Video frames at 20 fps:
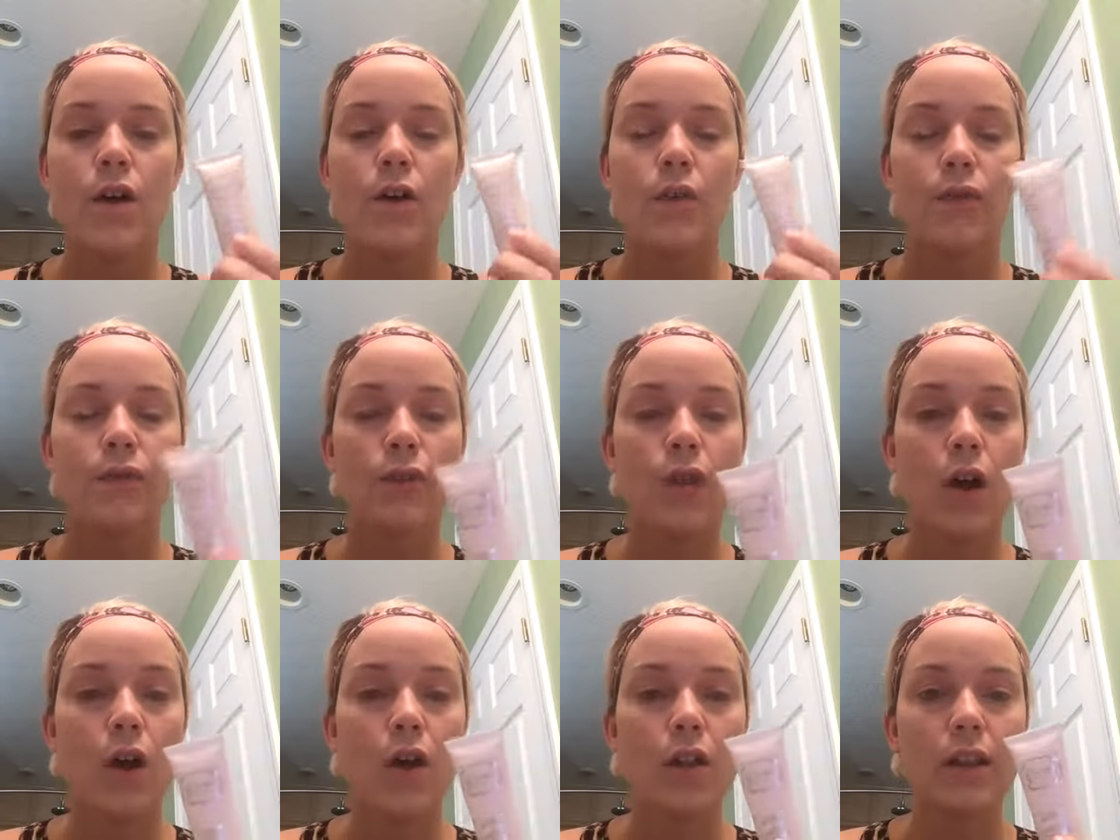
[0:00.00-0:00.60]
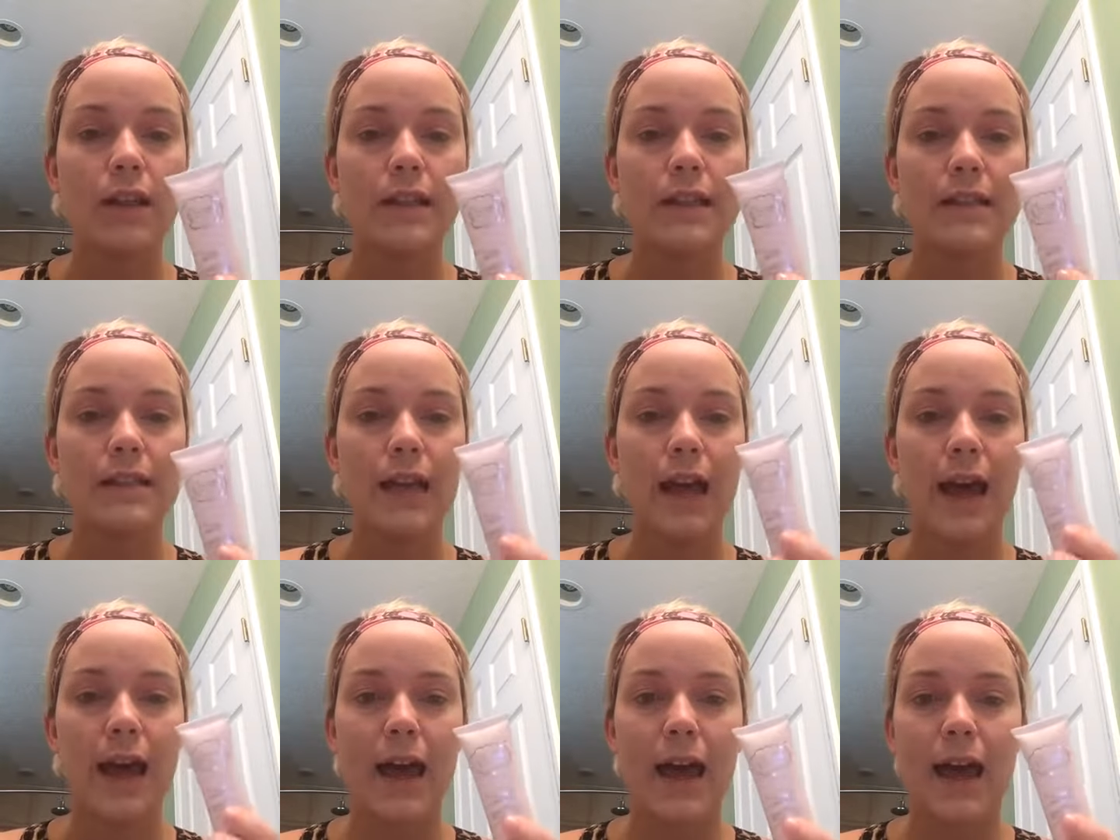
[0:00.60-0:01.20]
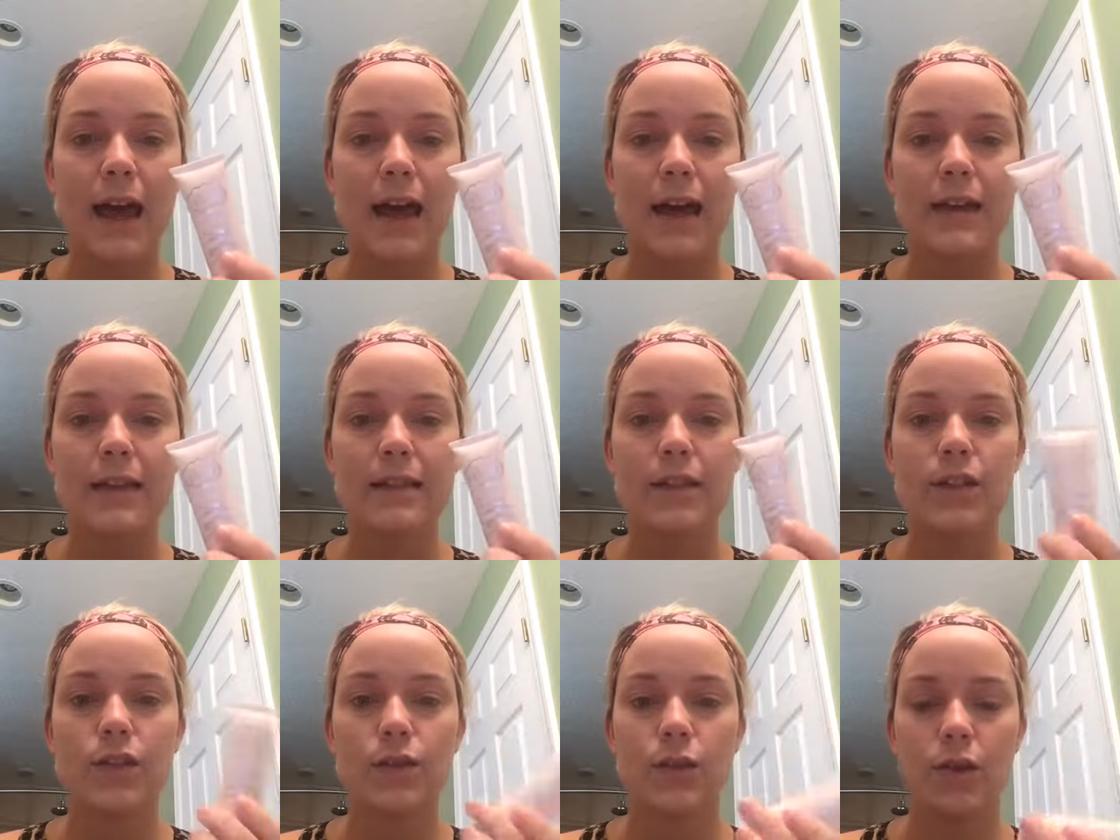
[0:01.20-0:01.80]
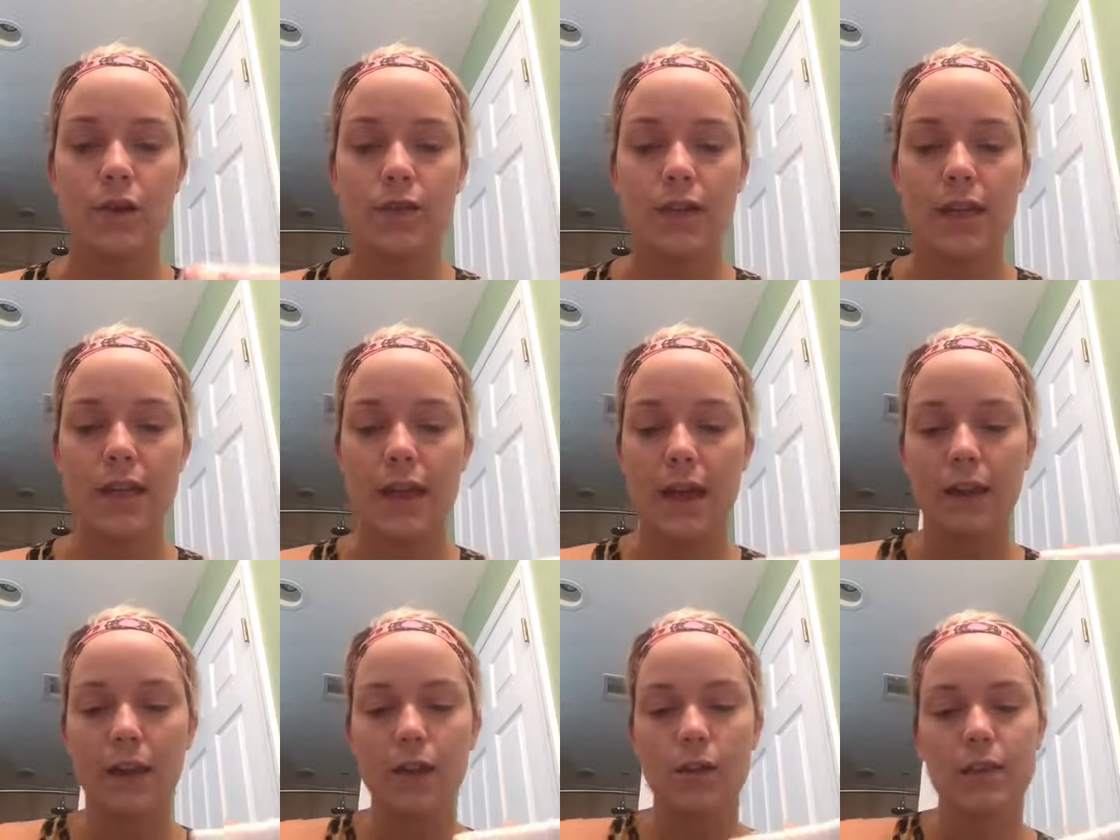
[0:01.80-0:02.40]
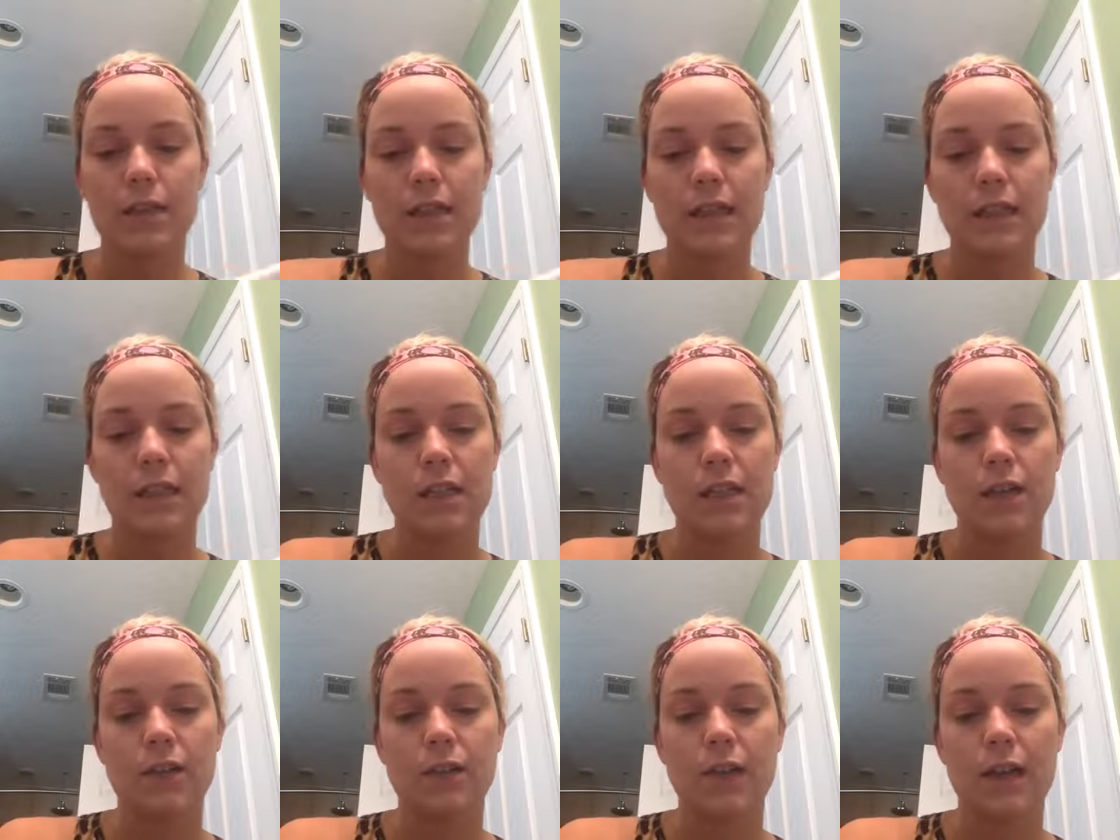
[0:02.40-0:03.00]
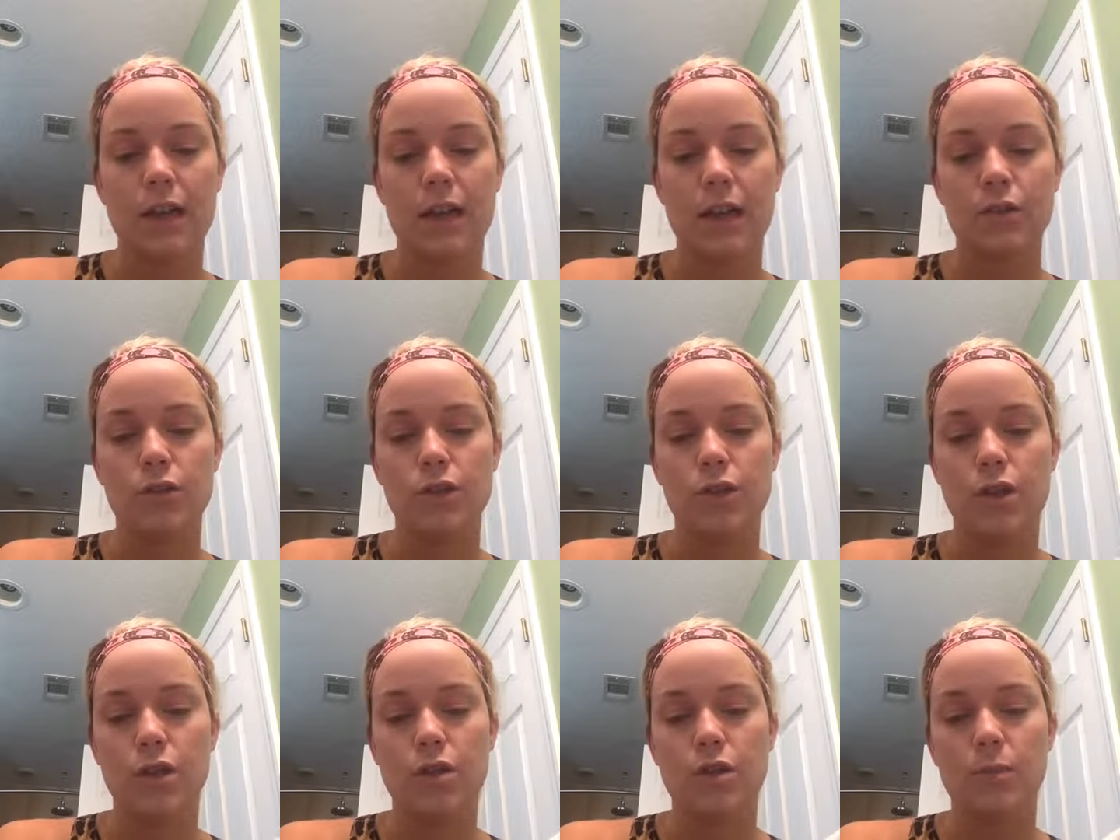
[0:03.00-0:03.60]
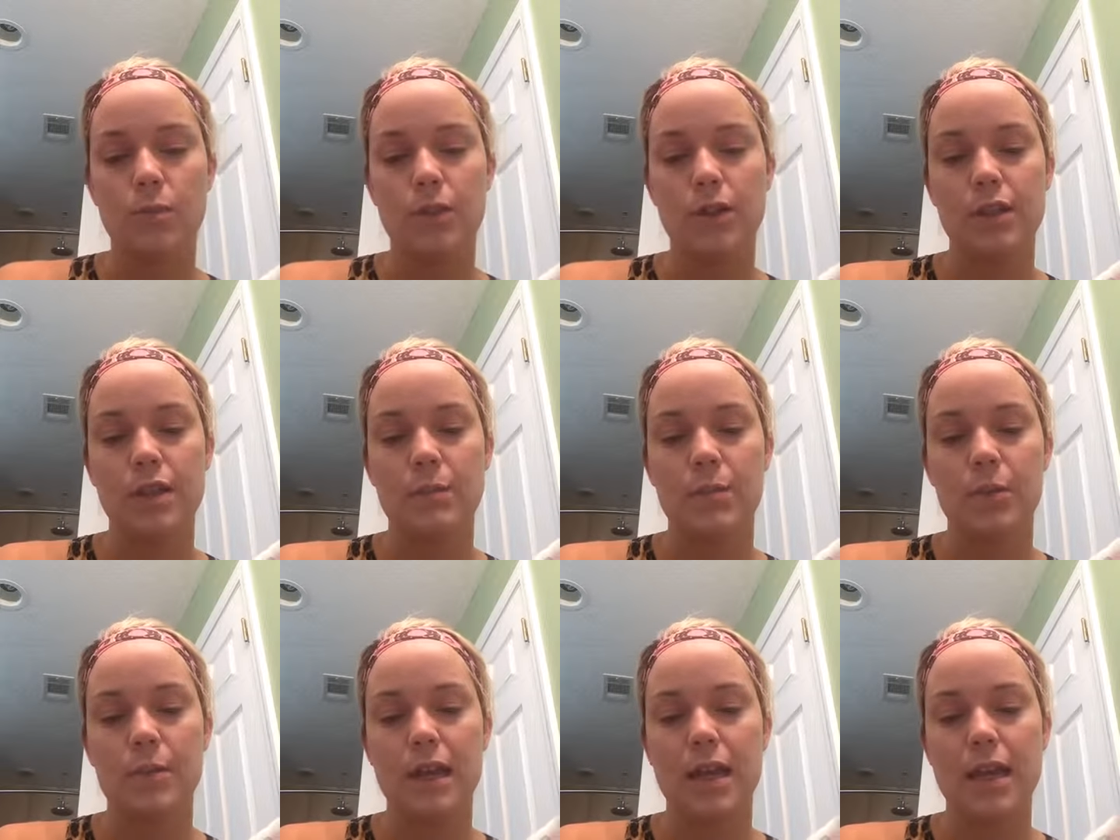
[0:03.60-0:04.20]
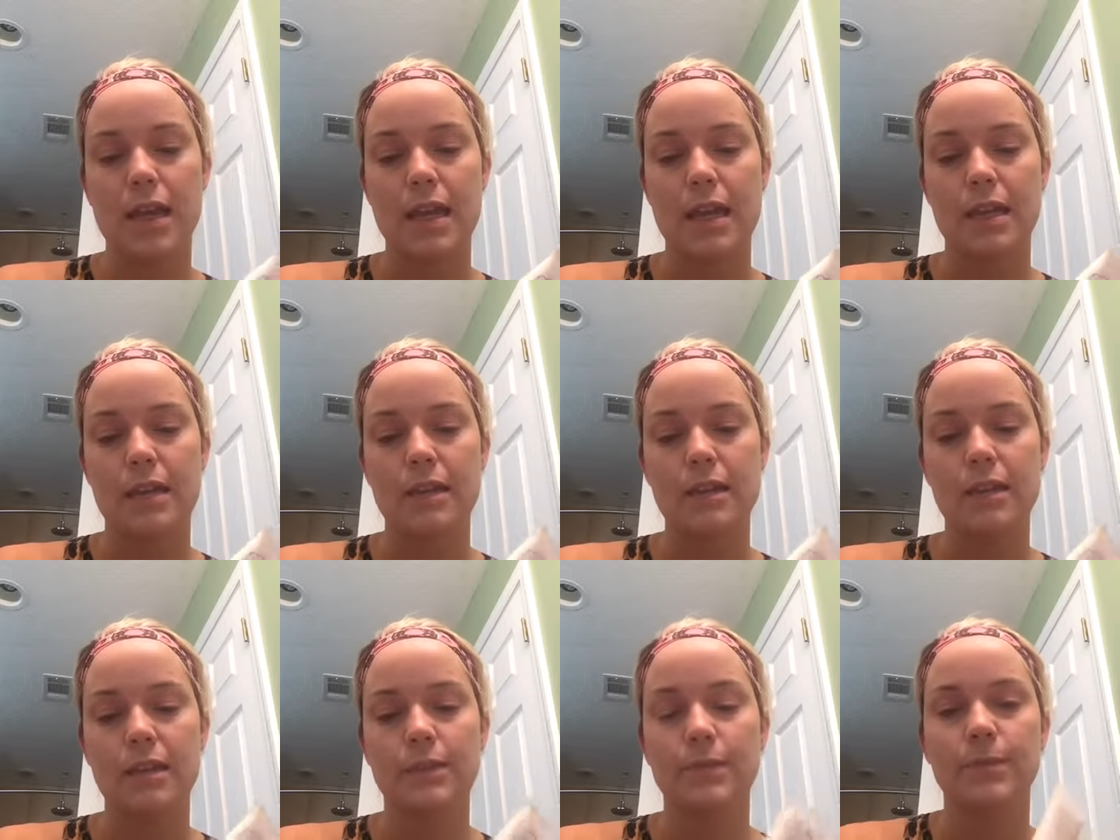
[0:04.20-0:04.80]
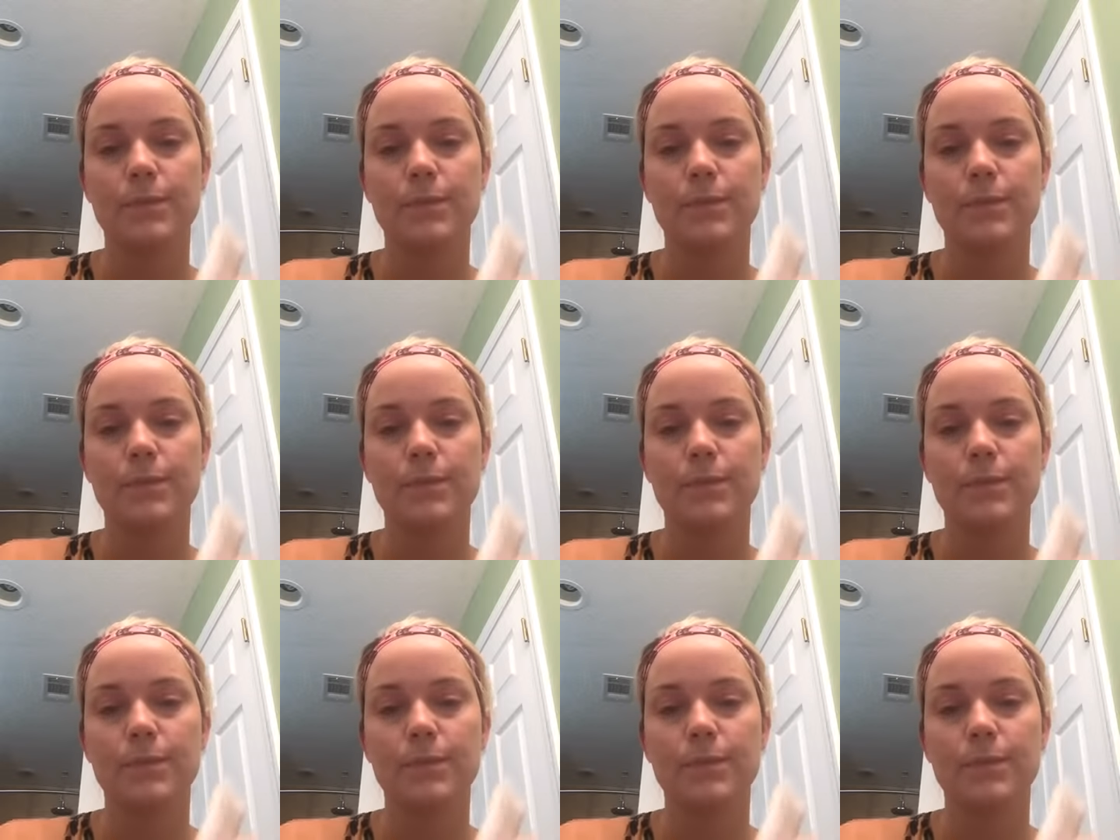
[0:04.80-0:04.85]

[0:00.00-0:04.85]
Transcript: Flawless has sort of a yellow tint to it. I'll show you. Put some on my hand.